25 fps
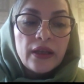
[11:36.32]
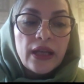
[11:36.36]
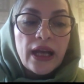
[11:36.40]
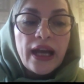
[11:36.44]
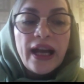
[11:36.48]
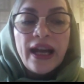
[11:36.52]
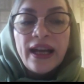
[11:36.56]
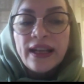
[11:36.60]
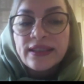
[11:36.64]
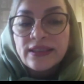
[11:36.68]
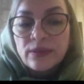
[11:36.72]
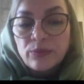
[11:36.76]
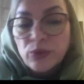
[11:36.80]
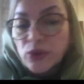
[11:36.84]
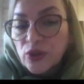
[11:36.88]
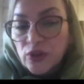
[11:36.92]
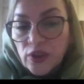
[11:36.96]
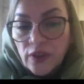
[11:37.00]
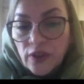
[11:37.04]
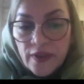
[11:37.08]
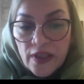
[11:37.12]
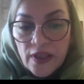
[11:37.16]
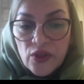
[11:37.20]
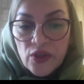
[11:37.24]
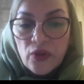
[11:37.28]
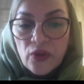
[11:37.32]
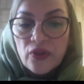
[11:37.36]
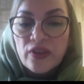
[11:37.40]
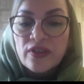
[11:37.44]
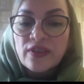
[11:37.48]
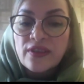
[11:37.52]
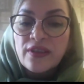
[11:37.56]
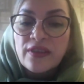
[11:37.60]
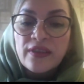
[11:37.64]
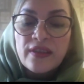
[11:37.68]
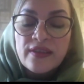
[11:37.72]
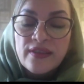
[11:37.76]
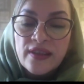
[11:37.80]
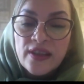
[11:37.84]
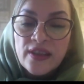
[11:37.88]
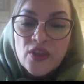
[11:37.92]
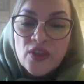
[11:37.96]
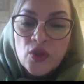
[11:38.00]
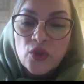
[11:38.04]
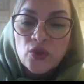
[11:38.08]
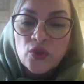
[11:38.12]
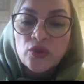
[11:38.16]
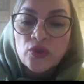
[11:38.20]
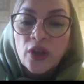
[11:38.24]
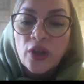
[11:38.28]
As most of the students in this
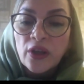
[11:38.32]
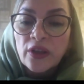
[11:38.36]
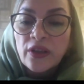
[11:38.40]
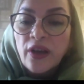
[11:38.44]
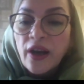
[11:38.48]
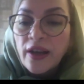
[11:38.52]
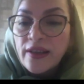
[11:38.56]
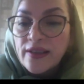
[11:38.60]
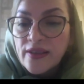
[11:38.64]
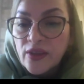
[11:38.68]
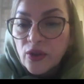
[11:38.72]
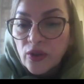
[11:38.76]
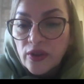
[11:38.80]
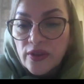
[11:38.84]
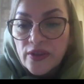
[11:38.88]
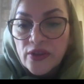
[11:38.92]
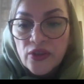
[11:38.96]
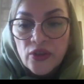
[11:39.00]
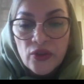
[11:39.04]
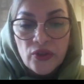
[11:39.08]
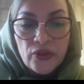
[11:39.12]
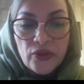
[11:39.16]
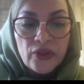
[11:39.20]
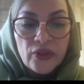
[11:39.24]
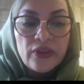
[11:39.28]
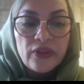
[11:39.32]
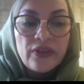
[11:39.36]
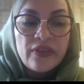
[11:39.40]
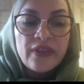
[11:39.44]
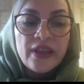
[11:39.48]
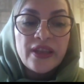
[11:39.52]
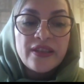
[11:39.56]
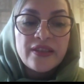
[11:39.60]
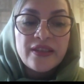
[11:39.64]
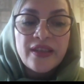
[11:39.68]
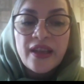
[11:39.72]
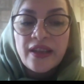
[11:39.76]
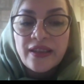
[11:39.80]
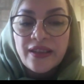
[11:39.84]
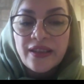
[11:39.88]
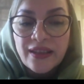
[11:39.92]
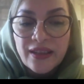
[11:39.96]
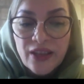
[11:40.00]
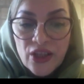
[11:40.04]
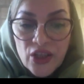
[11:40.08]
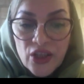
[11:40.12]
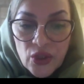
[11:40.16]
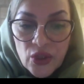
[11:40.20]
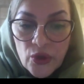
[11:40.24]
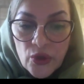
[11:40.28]
institute are high school students, they take
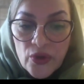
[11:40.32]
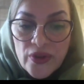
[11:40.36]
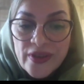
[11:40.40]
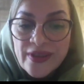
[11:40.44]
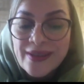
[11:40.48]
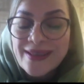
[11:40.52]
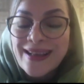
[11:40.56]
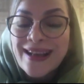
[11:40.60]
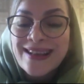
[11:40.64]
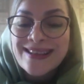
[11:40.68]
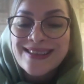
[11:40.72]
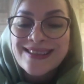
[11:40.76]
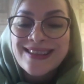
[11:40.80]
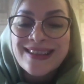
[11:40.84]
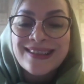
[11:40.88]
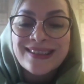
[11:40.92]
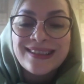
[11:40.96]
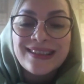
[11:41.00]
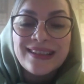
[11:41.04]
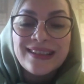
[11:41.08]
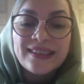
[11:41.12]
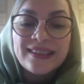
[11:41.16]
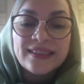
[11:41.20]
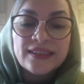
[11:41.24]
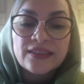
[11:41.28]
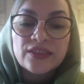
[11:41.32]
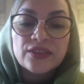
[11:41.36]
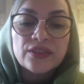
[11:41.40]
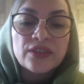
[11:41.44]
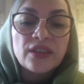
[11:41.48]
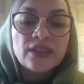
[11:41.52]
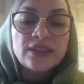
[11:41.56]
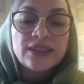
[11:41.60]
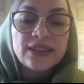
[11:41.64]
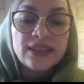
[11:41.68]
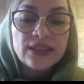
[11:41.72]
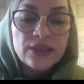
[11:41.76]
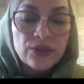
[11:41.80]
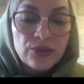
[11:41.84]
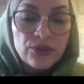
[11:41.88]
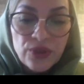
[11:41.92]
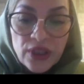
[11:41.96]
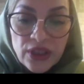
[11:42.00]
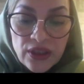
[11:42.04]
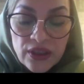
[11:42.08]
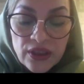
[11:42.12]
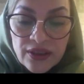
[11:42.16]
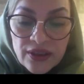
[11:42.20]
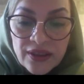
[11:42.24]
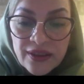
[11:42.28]
English courses as their
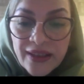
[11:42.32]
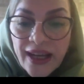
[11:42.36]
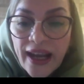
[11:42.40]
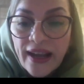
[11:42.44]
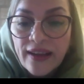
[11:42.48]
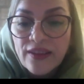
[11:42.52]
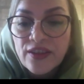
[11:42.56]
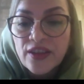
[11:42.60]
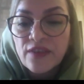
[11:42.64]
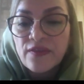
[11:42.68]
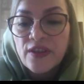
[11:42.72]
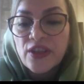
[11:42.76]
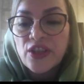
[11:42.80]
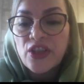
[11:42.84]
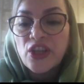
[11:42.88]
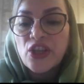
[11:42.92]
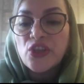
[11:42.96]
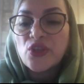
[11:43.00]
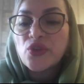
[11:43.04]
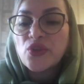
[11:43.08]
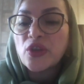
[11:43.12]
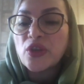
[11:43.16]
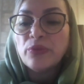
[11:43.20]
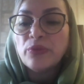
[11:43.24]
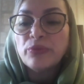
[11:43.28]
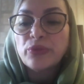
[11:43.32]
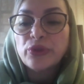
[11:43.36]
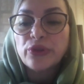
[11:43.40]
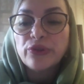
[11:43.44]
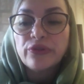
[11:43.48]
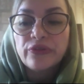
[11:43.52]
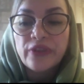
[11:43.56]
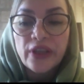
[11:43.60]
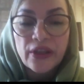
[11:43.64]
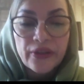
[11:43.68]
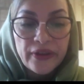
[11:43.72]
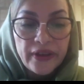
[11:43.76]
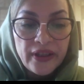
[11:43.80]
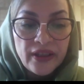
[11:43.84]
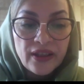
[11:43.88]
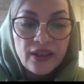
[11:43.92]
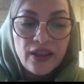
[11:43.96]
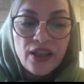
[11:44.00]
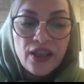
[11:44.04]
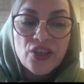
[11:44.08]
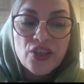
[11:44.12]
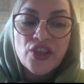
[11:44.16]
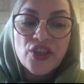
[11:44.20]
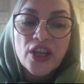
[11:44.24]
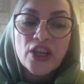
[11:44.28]
extracurricular activity to improve their
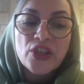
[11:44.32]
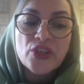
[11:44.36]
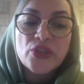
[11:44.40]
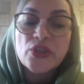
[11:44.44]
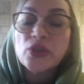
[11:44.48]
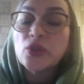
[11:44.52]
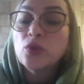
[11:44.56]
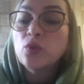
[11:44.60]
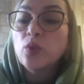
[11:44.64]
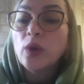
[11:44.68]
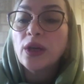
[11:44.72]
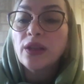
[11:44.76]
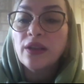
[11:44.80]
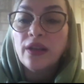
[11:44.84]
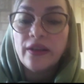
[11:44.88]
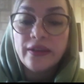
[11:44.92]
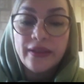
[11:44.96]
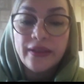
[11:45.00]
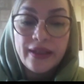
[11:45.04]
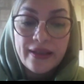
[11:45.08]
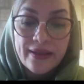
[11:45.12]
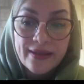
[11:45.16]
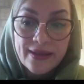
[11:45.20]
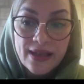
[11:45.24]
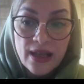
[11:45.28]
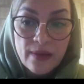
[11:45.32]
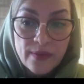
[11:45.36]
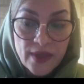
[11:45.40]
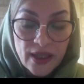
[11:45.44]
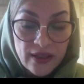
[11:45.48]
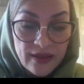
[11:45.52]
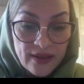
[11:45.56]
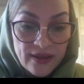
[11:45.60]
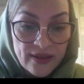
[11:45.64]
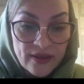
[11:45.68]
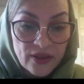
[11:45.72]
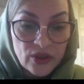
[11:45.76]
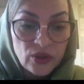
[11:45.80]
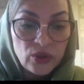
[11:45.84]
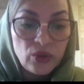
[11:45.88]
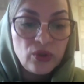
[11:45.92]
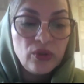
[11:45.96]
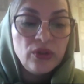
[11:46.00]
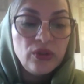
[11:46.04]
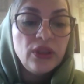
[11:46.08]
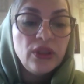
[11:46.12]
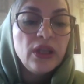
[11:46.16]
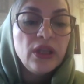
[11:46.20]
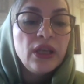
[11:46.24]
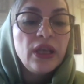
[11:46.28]
English and do well on the exam at
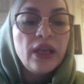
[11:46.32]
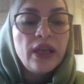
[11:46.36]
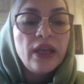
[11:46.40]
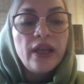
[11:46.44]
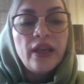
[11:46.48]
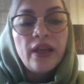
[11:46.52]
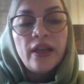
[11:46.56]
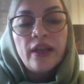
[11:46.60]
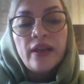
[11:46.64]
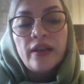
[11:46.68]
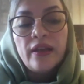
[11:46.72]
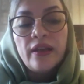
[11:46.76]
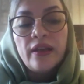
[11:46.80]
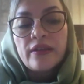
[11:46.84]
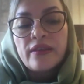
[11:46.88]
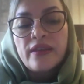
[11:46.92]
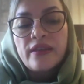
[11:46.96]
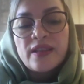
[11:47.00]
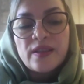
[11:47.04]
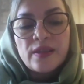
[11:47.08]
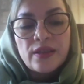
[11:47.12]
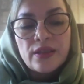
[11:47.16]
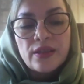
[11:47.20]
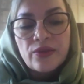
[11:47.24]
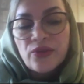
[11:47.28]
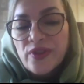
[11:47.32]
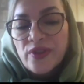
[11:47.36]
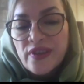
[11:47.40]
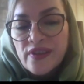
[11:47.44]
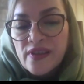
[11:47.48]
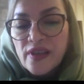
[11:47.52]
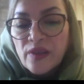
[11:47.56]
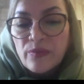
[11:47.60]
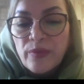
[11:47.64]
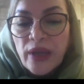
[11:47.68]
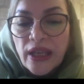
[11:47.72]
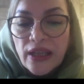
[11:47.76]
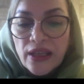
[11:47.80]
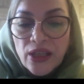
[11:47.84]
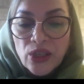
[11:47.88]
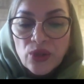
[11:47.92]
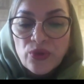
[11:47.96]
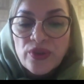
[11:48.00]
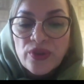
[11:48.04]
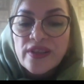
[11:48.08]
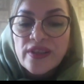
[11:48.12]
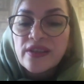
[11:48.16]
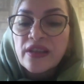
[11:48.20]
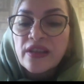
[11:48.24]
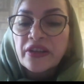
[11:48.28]
school. This reason may
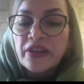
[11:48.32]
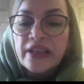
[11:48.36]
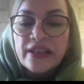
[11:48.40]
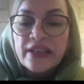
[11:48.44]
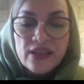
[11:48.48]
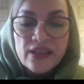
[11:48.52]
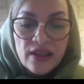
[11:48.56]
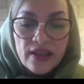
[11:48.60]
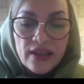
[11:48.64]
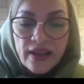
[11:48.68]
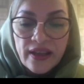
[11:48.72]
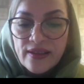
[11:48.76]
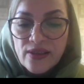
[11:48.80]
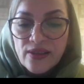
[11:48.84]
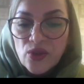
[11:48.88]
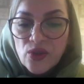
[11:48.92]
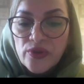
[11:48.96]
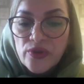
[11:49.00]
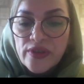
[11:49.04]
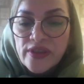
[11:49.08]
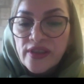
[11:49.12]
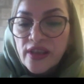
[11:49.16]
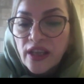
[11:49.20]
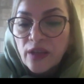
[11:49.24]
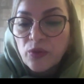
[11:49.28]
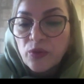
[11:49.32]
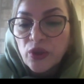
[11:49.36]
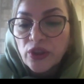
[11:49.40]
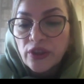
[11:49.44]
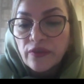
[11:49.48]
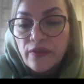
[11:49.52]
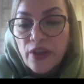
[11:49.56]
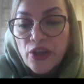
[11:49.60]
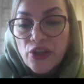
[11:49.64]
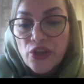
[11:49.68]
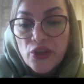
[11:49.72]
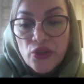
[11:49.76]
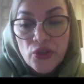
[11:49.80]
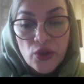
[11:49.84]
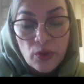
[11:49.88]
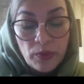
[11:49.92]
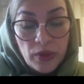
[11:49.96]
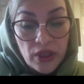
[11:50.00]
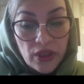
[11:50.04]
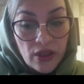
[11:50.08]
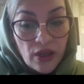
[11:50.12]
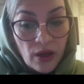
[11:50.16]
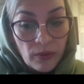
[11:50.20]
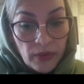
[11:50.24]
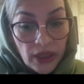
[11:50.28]
increase their extrinsic motivation to
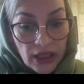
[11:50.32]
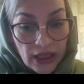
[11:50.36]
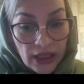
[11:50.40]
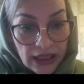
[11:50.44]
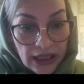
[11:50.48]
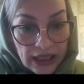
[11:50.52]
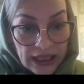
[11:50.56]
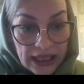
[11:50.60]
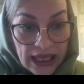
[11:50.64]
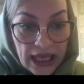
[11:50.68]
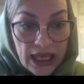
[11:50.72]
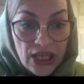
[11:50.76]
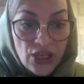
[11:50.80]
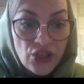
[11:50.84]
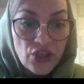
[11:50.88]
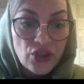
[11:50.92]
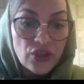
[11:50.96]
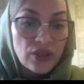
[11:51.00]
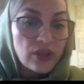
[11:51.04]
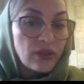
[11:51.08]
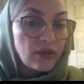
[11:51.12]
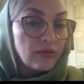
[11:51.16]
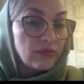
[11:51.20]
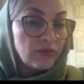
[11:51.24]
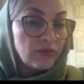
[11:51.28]
become engaged.